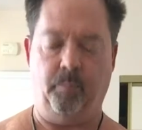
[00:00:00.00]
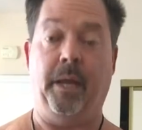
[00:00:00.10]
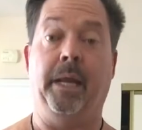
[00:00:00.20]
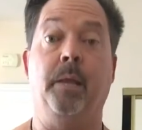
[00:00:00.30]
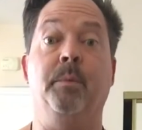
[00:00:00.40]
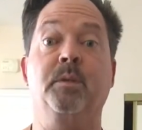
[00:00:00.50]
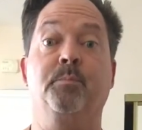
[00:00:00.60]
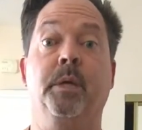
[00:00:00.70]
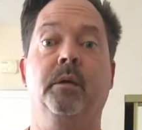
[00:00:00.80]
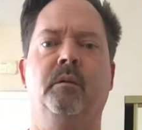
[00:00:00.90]
My name is
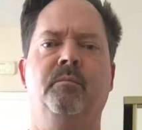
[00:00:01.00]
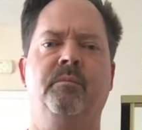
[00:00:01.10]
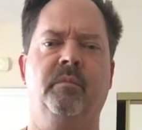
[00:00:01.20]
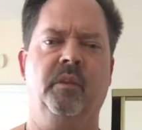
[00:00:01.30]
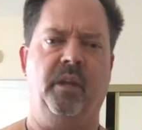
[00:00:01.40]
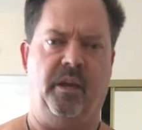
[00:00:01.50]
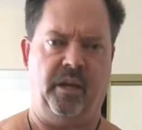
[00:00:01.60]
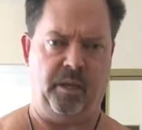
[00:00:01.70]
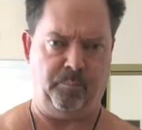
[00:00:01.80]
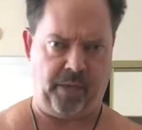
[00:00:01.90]
Bill, and
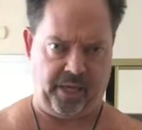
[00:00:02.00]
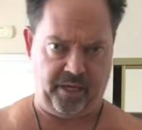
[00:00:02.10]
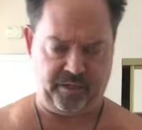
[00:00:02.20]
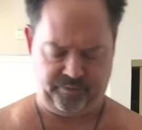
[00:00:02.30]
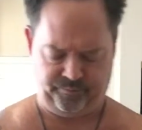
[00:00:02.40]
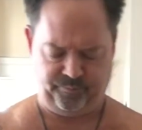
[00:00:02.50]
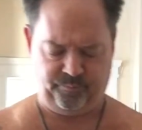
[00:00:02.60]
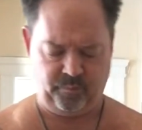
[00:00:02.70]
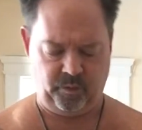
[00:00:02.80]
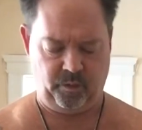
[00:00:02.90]
I am back
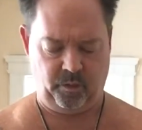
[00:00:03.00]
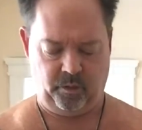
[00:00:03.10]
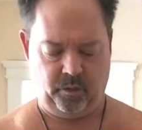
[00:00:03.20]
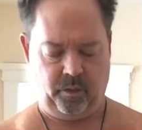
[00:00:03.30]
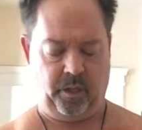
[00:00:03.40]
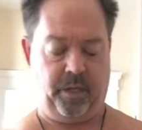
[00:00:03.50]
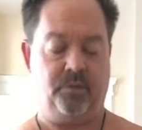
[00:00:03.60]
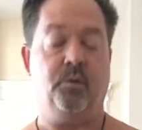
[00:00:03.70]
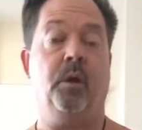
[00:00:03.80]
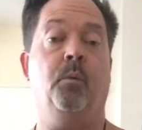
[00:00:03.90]

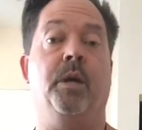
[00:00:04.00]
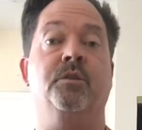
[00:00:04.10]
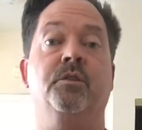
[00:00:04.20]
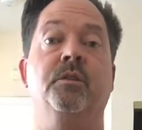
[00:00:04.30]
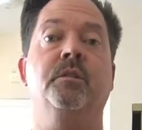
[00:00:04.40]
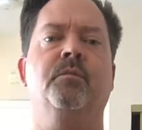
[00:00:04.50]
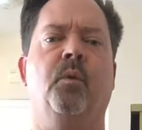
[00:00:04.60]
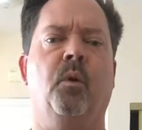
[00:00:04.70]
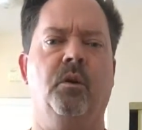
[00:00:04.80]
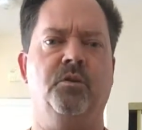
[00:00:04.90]
answering questions
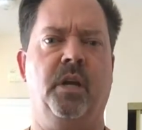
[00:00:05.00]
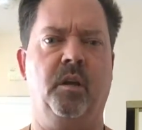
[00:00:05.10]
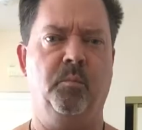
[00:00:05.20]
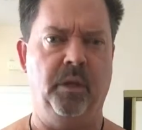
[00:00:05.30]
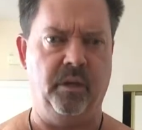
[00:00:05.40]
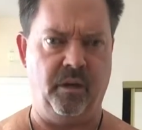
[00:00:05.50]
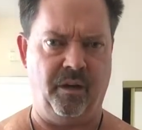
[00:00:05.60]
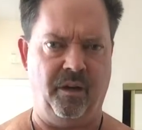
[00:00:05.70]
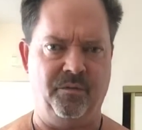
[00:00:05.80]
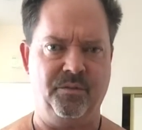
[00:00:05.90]
for Jacob
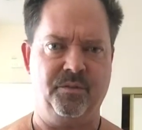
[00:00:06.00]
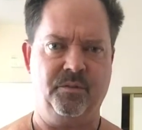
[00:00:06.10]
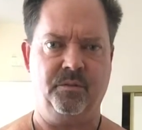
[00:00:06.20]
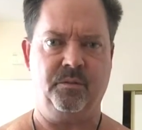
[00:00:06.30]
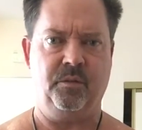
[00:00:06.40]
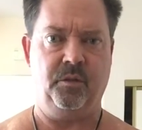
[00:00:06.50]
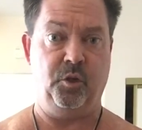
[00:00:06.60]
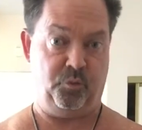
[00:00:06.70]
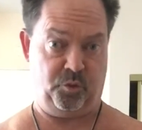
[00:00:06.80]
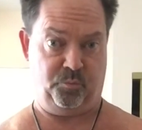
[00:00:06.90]
Lenhoff's
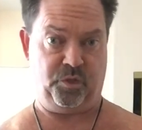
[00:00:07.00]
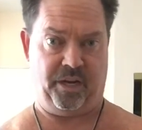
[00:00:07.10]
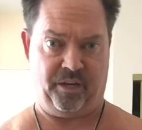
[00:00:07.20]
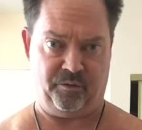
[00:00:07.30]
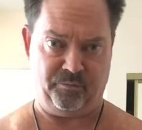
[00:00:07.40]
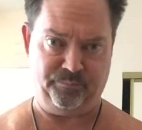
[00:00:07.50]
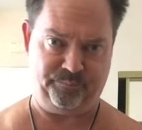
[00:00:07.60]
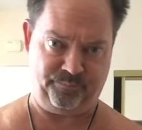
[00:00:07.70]
YouTube channel.